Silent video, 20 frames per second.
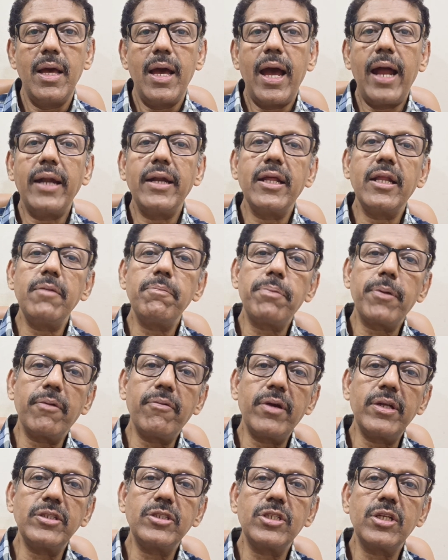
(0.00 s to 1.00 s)
And in
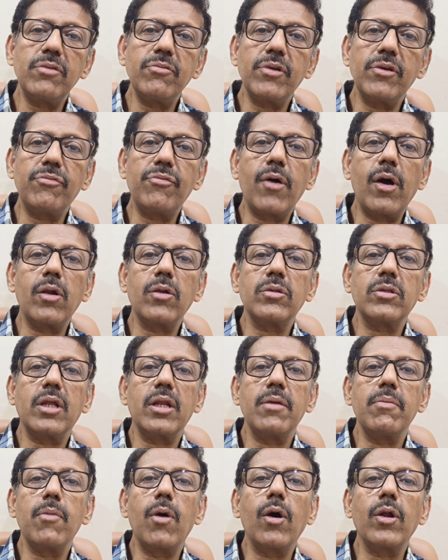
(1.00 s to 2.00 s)
prevention, we follow the
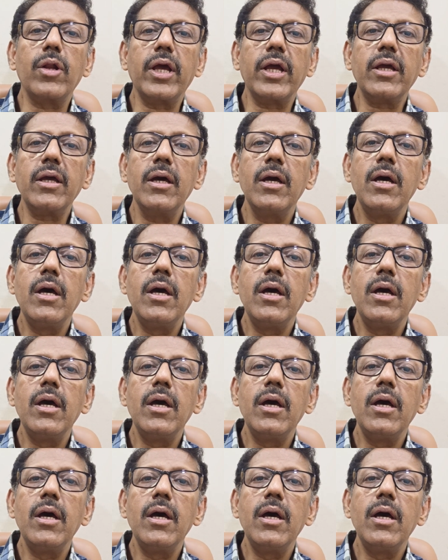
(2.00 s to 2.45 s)
mnemonic